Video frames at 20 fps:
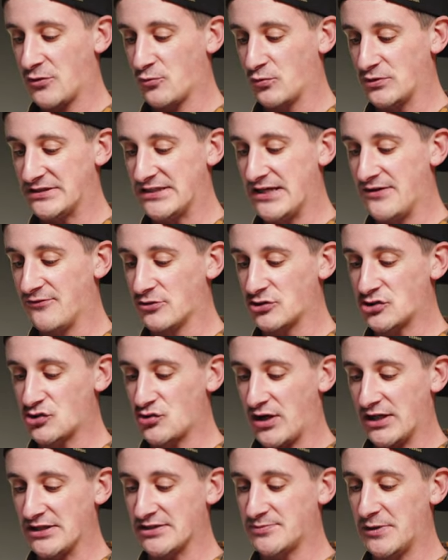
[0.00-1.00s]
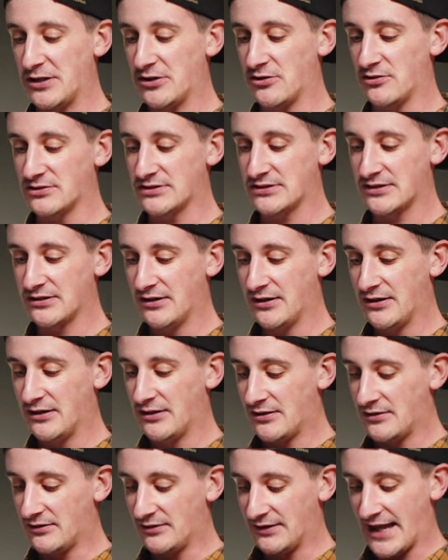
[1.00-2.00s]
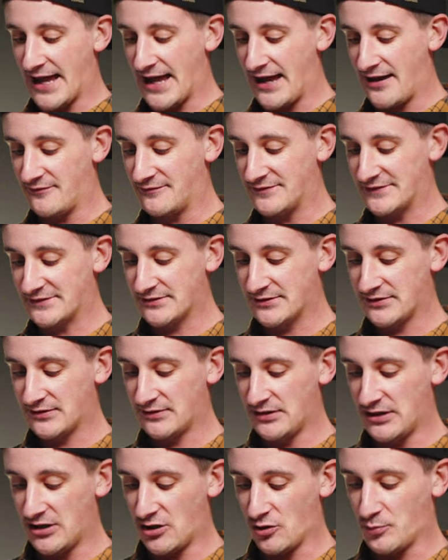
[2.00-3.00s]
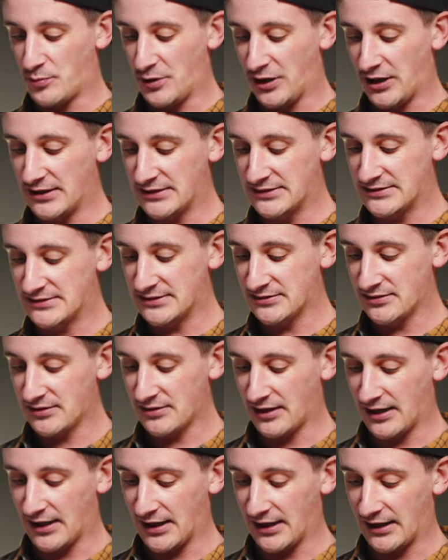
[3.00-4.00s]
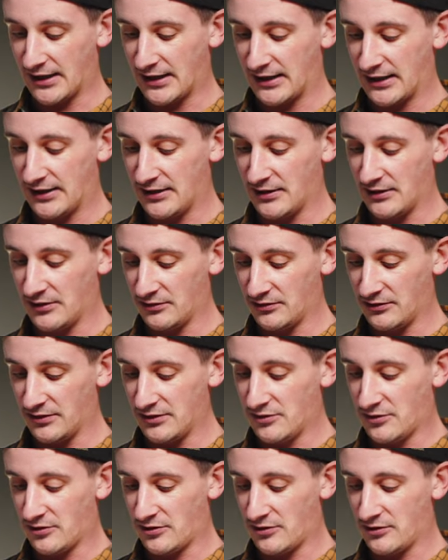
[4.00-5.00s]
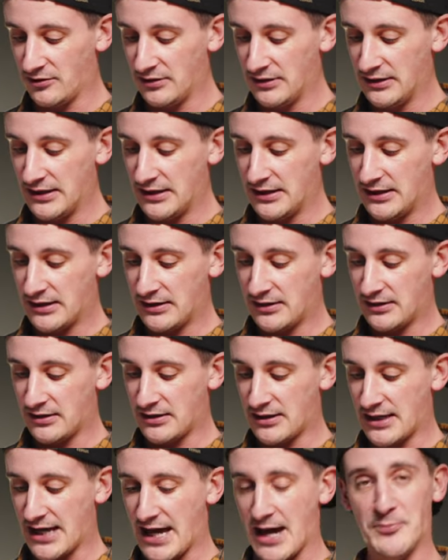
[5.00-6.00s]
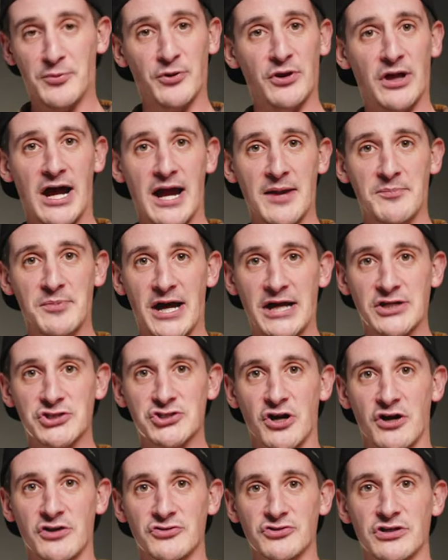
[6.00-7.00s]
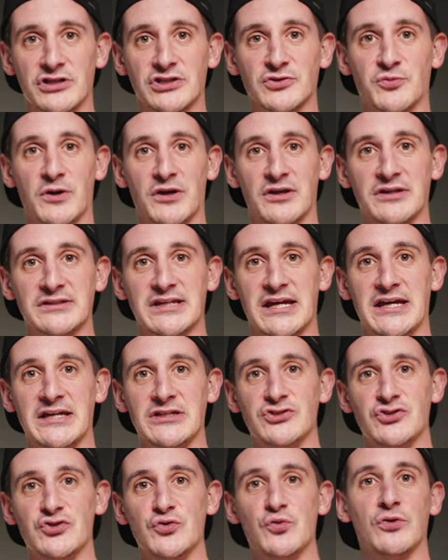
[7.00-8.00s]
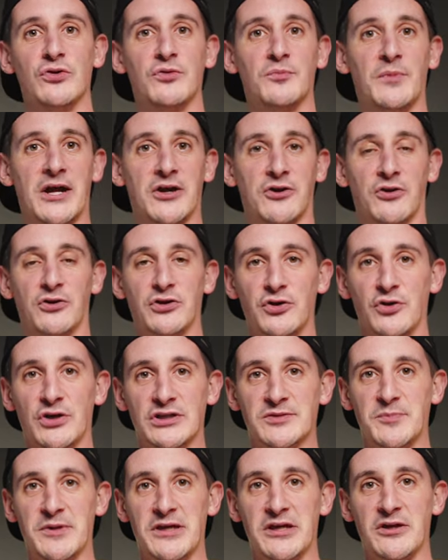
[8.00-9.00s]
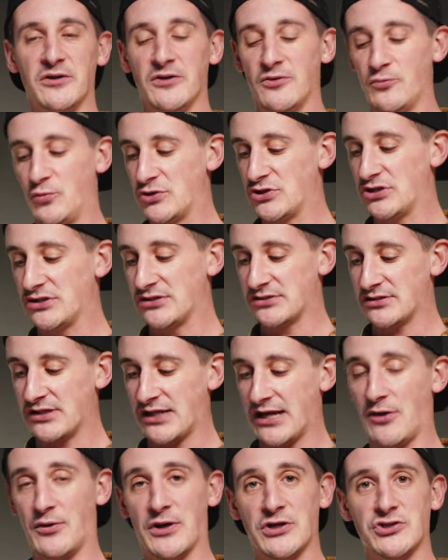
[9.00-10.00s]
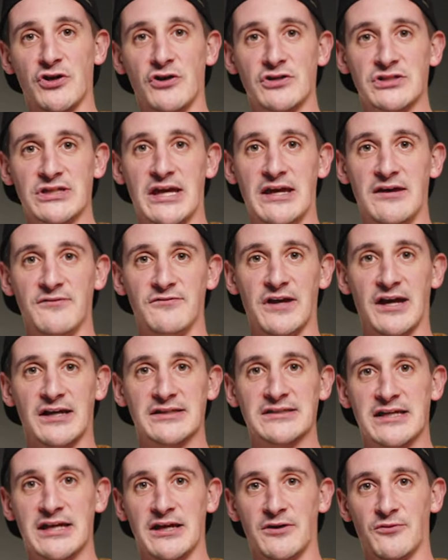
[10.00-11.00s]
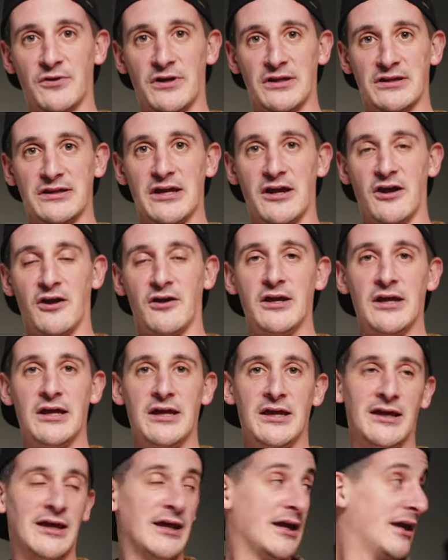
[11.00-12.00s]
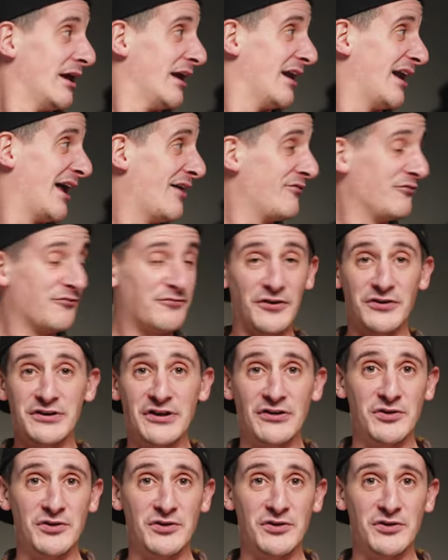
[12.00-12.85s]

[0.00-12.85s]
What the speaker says: receivers, transmitters, lavs, earbuds, a little Apple iPad charger, as well as a dual micro USB, which is how I charge the AVX kit right there. And I haven't filled